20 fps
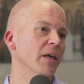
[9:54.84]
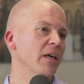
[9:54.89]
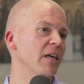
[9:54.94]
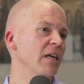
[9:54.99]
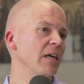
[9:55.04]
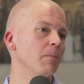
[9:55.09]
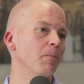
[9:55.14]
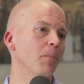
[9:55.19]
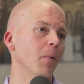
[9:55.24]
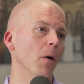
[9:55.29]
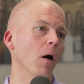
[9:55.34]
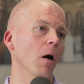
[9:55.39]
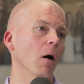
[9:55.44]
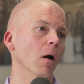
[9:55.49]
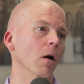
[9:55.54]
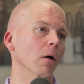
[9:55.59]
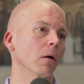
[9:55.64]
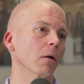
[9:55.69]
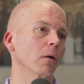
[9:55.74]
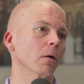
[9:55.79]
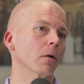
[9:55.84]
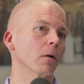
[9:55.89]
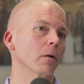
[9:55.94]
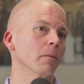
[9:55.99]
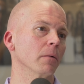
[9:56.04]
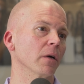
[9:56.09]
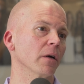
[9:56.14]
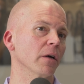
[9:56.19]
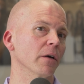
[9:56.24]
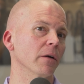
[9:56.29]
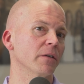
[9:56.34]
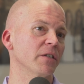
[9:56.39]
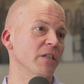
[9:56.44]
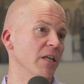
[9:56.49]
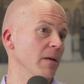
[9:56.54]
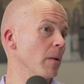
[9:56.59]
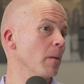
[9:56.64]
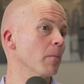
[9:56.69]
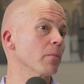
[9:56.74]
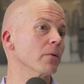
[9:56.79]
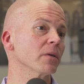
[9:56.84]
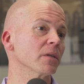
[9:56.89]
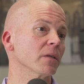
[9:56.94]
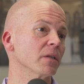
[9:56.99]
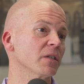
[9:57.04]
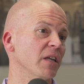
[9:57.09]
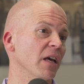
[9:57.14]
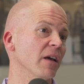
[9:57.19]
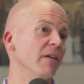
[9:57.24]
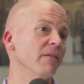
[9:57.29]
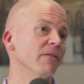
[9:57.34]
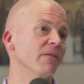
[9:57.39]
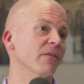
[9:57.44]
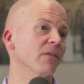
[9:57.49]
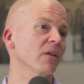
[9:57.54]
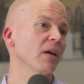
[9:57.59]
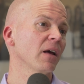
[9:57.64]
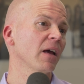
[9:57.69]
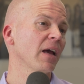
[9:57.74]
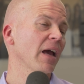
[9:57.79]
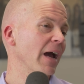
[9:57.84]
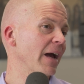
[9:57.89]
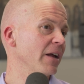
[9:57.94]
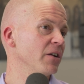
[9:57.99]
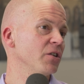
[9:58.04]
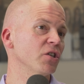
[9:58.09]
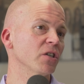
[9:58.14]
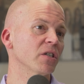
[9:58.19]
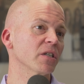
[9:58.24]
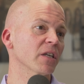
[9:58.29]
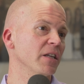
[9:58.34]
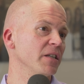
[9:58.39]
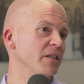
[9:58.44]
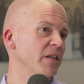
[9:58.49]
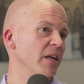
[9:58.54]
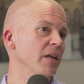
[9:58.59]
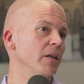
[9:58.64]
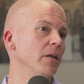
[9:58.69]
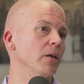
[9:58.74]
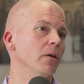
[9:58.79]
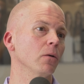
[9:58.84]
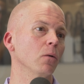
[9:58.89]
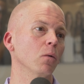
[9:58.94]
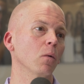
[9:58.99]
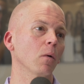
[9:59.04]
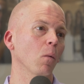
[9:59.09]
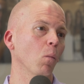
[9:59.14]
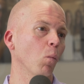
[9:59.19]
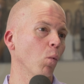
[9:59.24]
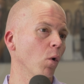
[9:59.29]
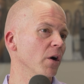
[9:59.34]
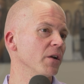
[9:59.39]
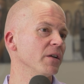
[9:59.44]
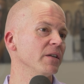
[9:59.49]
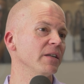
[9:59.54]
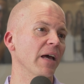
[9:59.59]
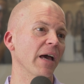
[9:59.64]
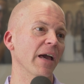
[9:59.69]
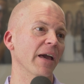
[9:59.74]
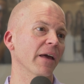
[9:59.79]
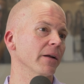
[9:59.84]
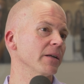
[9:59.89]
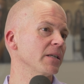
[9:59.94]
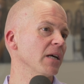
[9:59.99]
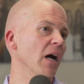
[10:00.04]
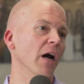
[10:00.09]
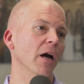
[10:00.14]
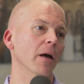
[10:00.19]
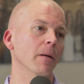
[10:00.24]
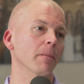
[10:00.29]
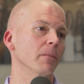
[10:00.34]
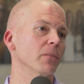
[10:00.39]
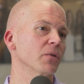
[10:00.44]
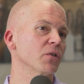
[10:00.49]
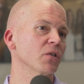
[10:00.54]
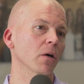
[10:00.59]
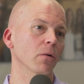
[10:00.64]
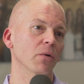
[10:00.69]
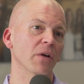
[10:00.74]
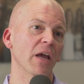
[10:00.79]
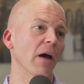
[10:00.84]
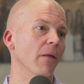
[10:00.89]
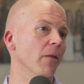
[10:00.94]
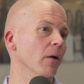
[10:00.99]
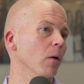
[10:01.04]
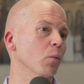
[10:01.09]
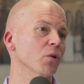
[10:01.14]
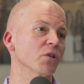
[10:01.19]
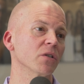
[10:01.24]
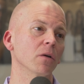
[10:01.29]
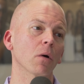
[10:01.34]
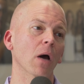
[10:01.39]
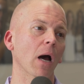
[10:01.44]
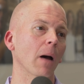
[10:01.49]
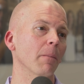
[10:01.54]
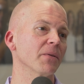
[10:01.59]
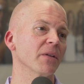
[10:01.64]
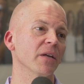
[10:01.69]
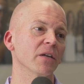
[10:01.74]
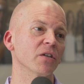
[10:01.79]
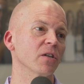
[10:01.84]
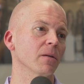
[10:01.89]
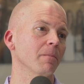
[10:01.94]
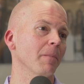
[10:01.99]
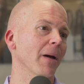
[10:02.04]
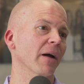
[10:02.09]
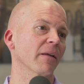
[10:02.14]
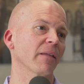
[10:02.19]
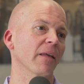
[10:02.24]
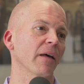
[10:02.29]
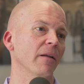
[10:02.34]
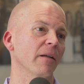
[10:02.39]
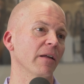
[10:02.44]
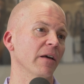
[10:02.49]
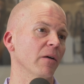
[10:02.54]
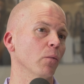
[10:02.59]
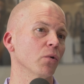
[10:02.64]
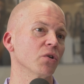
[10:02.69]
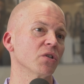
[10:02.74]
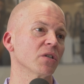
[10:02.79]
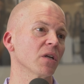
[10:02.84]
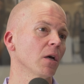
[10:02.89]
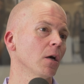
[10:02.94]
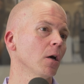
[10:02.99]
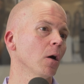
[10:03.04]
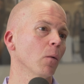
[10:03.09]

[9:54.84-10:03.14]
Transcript: keep our team members safe, and just continue one day at a time. So yeah, there was no competition back then. It was,